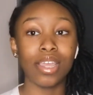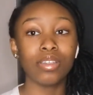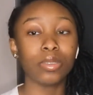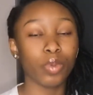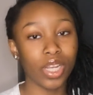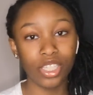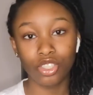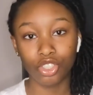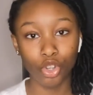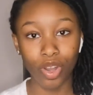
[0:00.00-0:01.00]
It was a
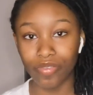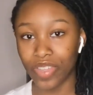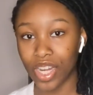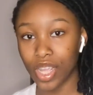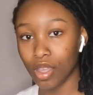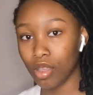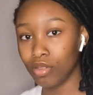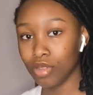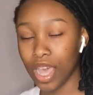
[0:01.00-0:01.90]
pretty short video.